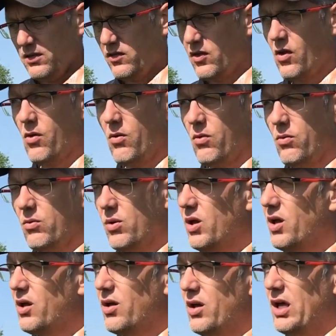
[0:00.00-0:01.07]
So
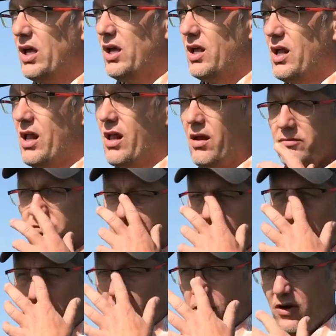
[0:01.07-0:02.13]

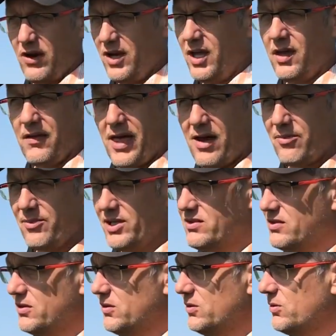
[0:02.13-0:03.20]
Agraria allowed me
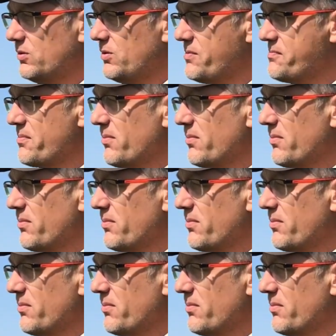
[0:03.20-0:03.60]
to